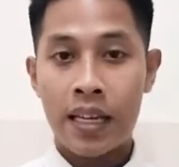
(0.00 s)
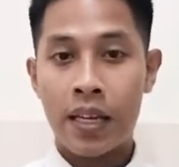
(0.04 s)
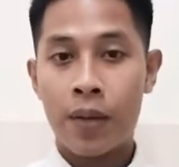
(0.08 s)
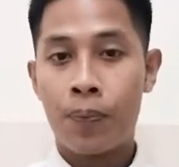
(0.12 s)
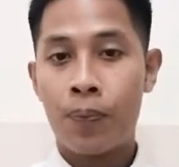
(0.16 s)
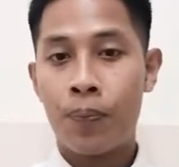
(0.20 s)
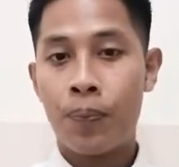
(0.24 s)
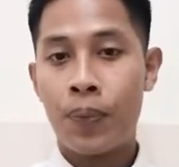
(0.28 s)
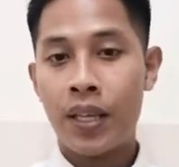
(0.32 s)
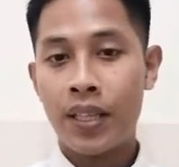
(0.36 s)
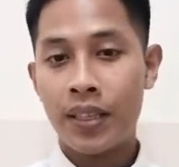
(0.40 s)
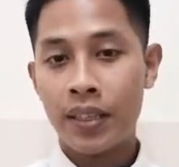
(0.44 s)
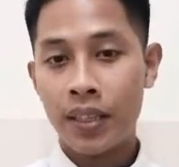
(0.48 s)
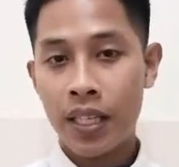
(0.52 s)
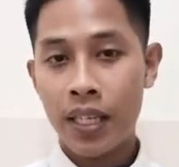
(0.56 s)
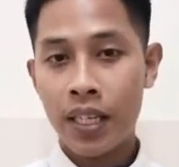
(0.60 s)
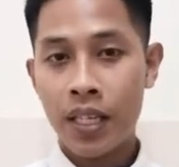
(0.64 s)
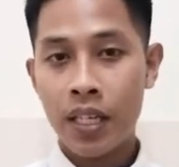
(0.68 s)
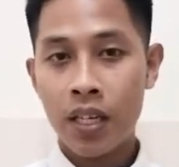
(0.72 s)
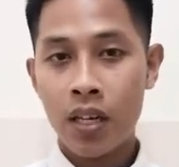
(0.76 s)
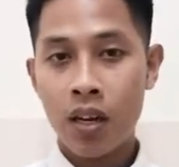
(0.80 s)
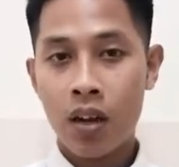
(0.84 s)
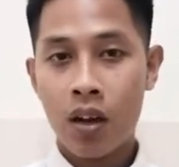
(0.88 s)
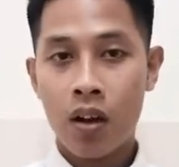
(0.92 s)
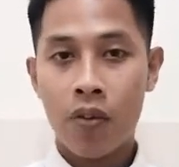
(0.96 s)
The
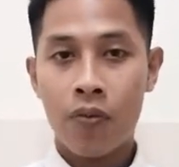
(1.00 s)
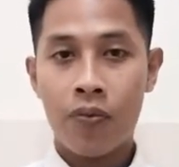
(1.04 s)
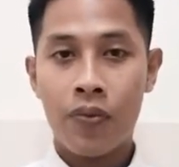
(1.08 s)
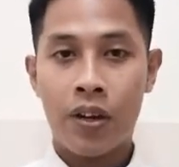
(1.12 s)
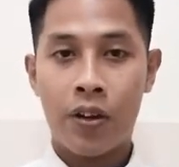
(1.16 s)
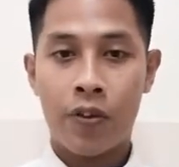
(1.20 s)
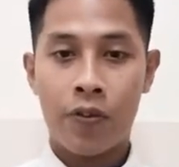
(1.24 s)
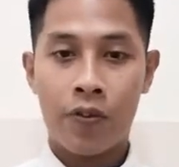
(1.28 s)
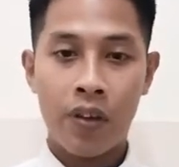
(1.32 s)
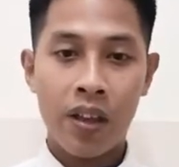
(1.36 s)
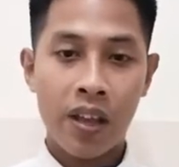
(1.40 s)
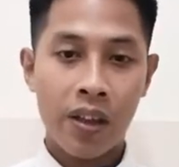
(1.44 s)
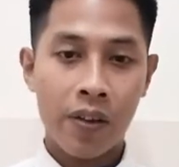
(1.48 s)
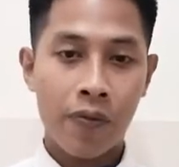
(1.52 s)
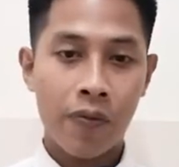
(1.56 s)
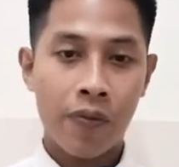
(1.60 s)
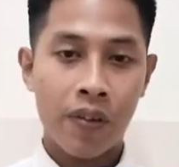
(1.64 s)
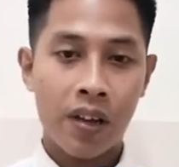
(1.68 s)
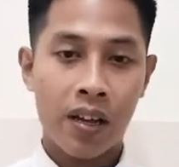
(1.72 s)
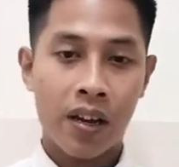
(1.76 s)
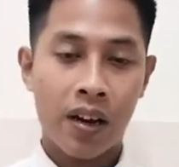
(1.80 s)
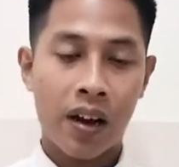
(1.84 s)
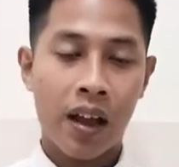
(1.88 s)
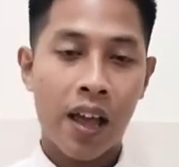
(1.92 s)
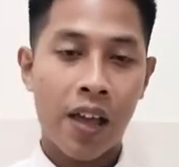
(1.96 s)
pattern of the waves
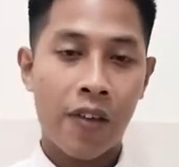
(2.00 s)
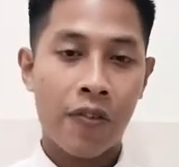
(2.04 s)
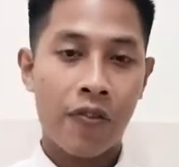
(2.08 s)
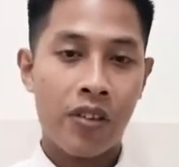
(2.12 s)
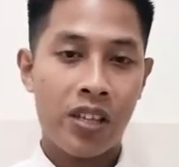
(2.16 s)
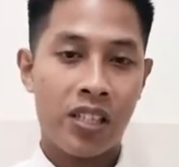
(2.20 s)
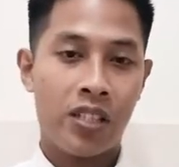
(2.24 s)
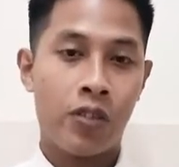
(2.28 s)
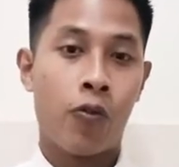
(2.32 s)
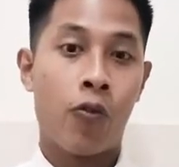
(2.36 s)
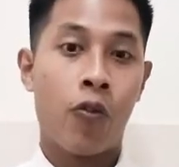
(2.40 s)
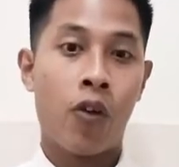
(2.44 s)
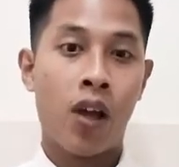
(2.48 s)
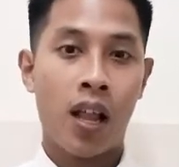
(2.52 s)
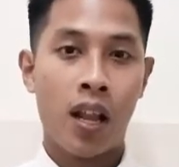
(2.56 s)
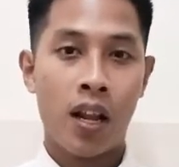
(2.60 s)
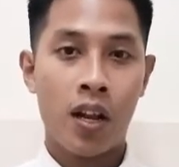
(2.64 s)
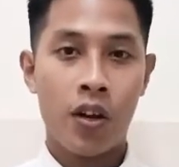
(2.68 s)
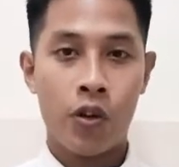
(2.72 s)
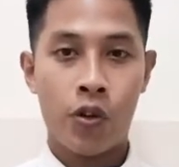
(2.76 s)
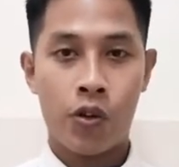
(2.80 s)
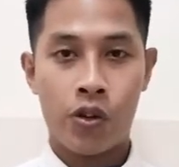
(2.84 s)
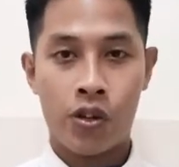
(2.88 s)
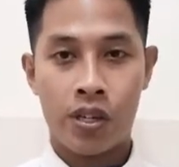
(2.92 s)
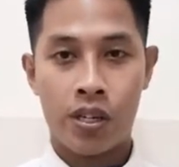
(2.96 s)
arrive is well
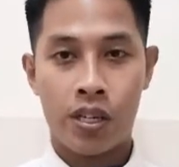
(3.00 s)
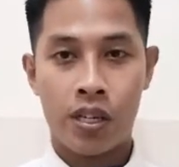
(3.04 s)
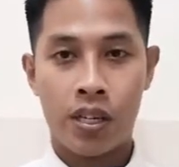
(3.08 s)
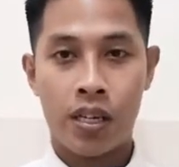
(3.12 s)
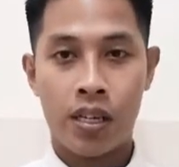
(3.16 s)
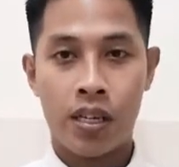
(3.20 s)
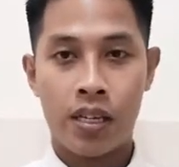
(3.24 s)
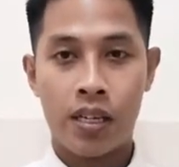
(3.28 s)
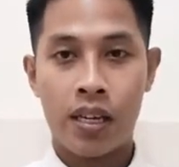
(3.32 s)
known.